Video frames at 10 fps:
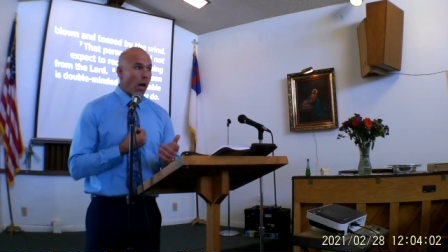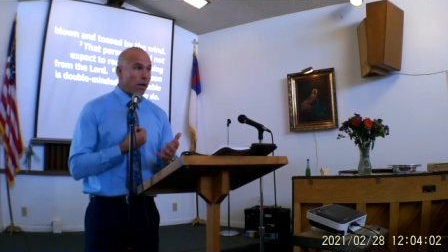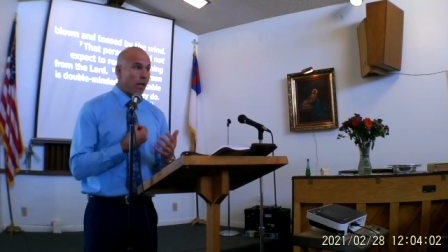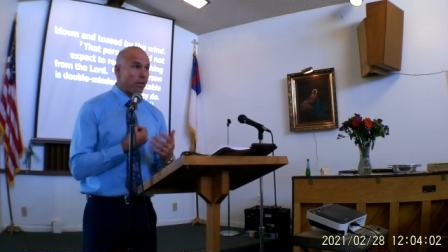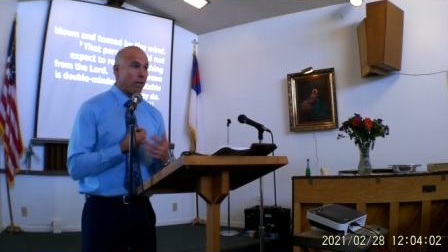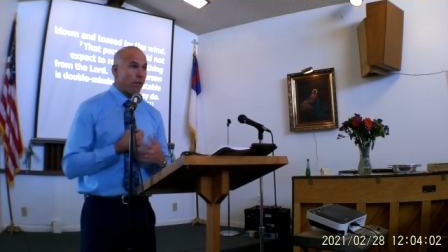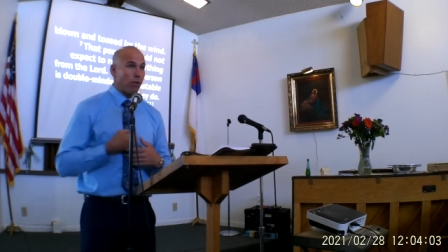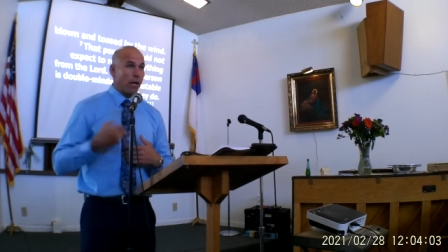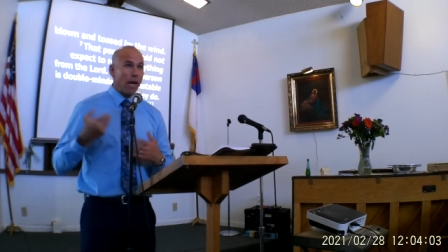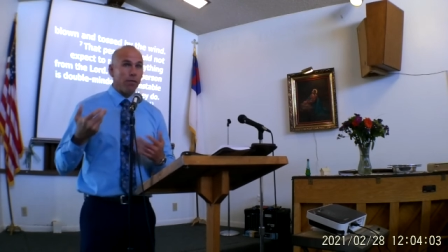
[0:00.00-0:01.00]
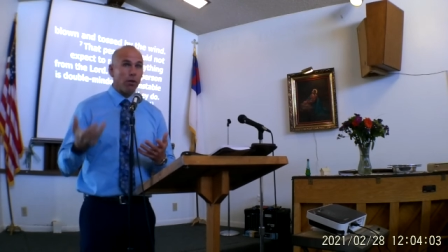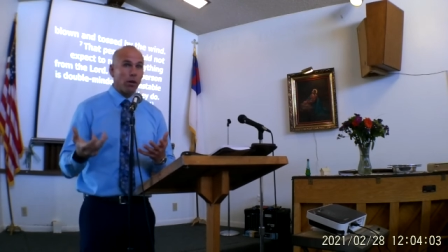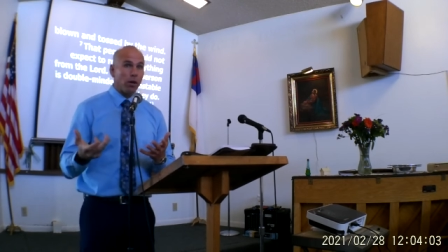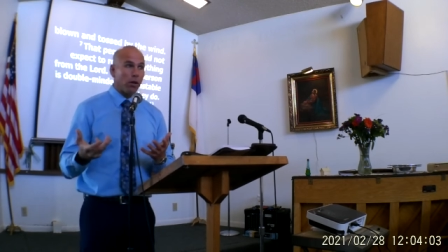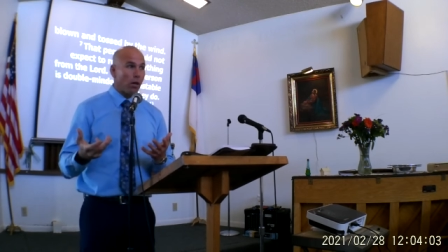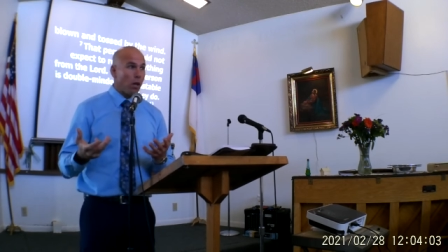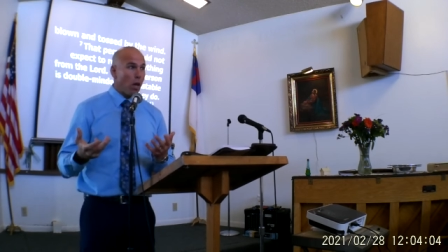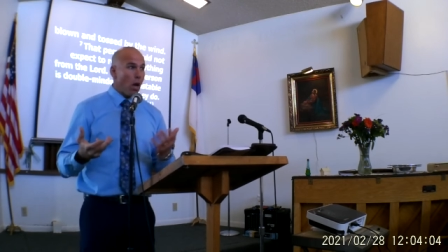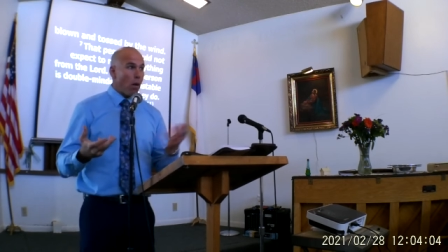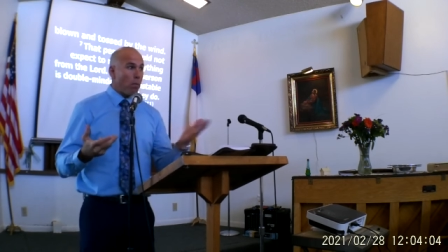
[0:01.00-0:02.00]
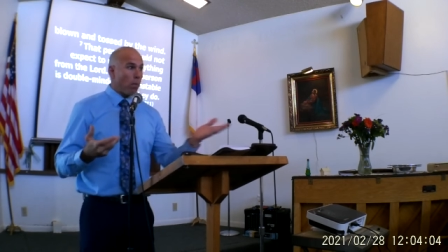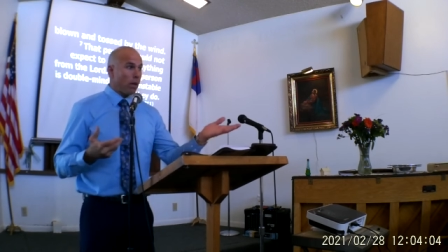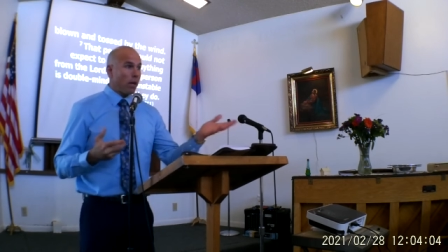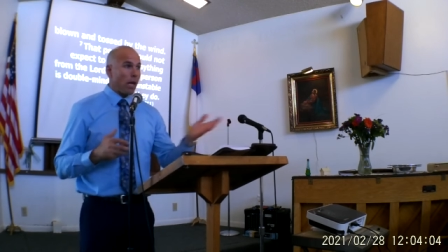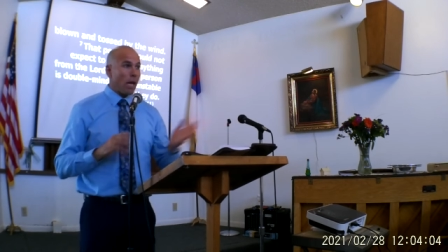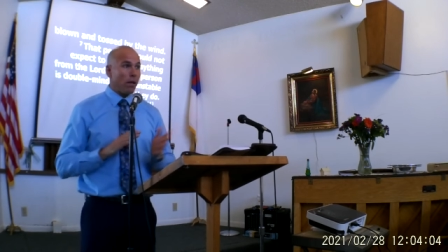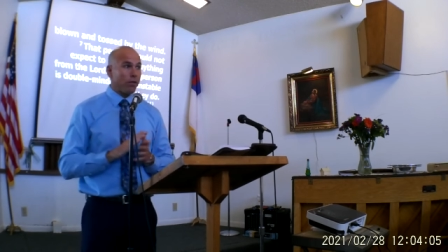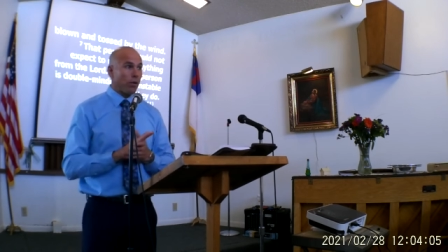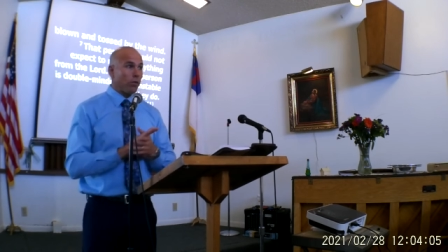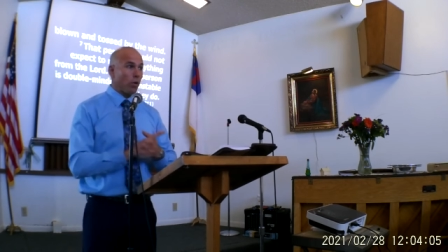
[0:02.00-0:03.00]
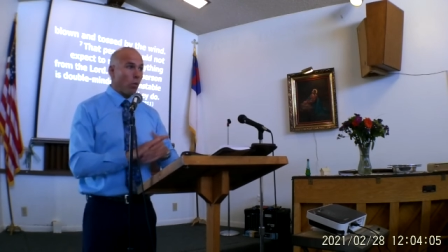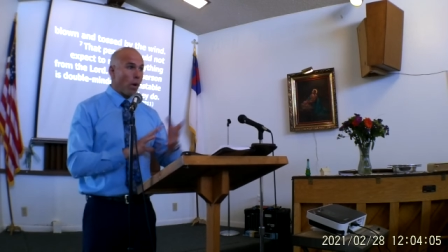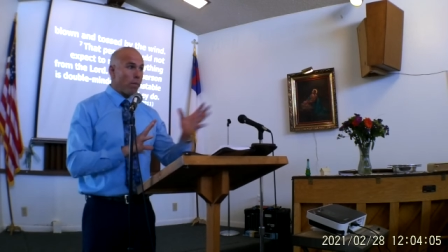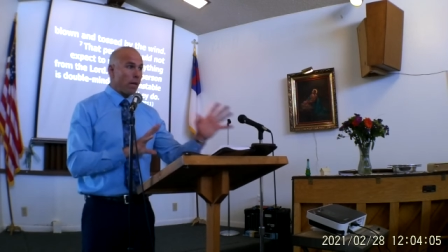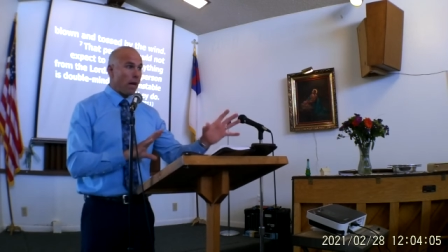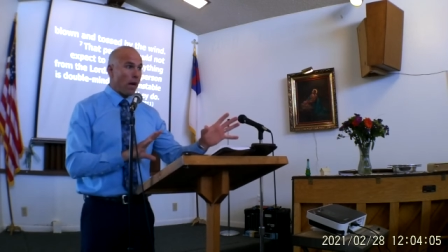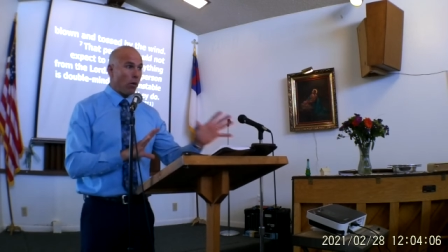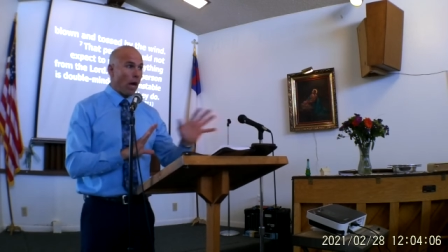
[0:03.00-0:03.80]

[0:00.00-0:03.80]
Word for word: Yes, I forgave her. But it's to women now.